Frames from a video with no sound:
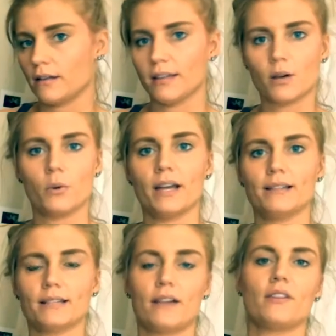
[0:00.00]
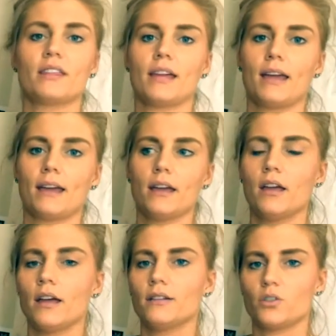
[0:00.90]
liquids and everything
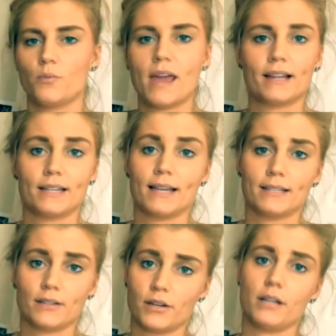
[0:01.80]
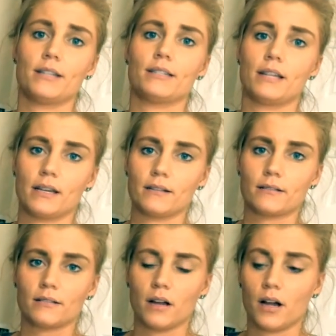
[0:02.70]
to make it taste as good as it is.